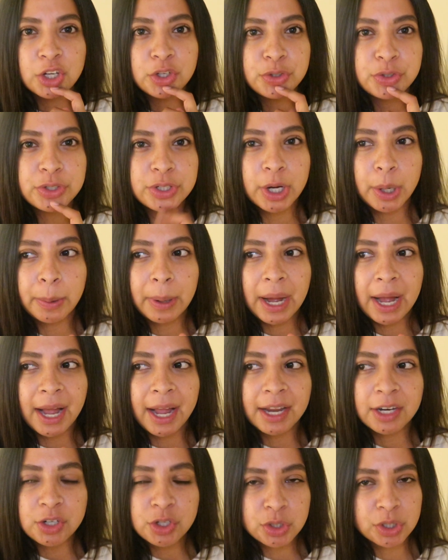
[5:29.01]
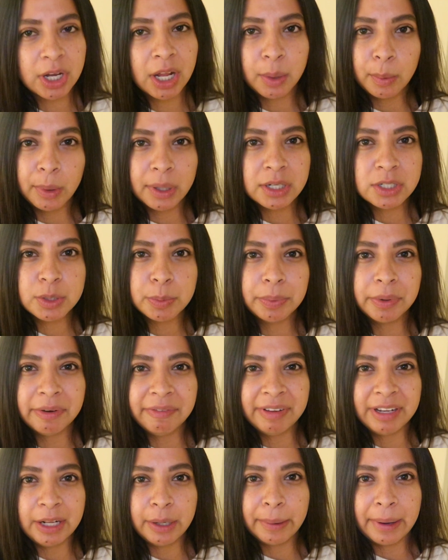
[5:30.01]
So I just kind of wanted to put a
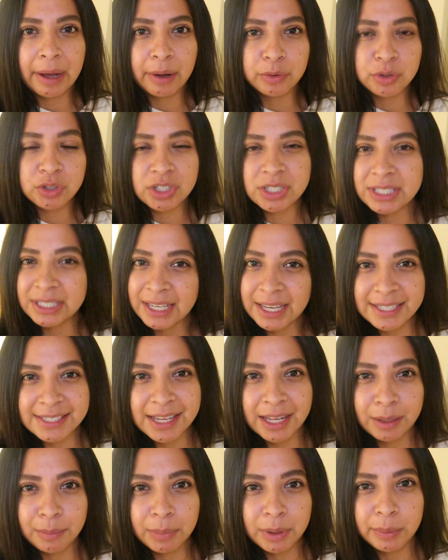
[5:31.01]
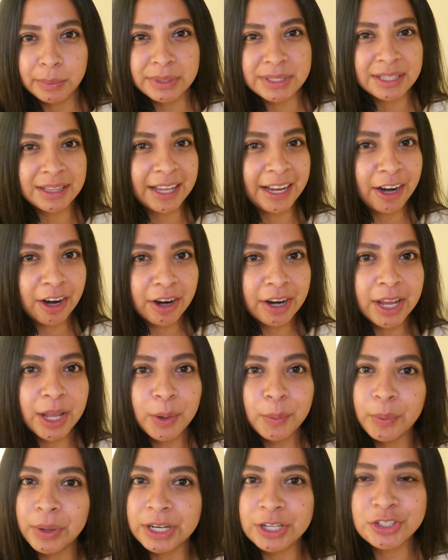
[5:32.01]
video out just in case anybody was in the area
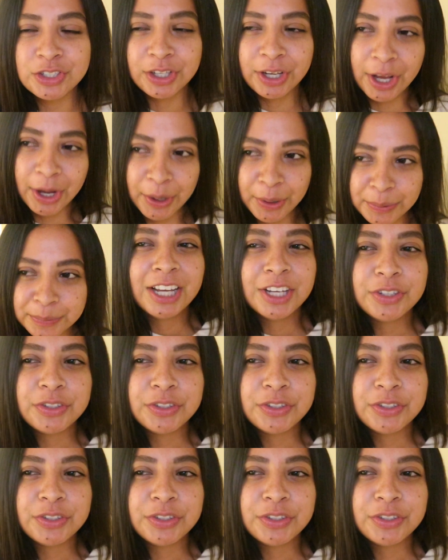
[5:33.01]
and wanted to go.